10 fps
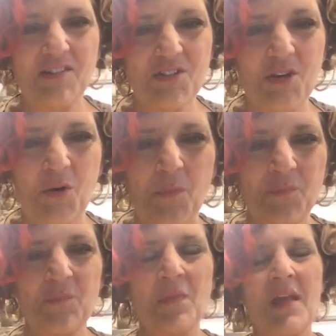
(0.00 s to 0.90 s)
to you.
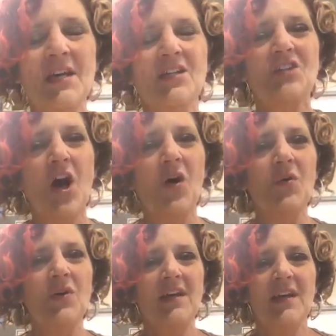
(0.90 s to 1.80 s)

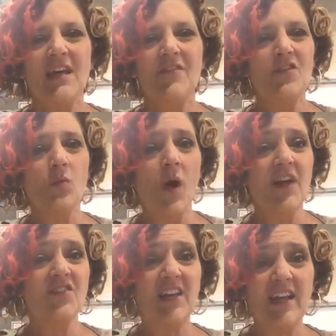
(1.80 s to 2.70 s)
So if you want
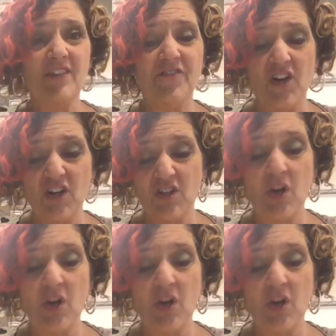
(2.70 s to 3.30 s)
to stay in a funk,